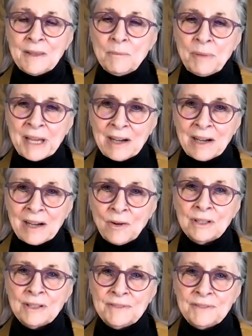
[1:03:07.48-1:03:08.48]
And the
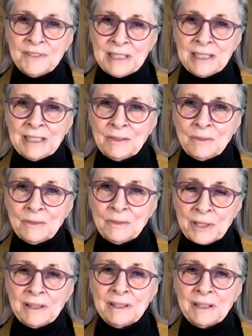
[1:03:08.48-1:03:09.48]
power of sitting
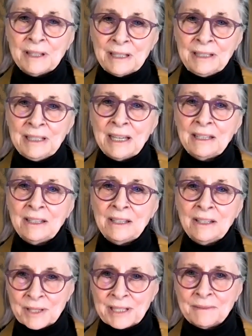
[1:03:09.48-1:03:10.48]
with not
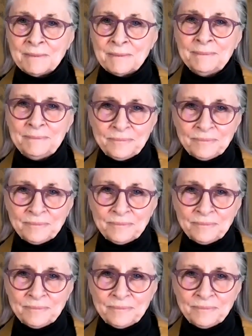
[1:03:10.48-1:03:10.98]
knowing,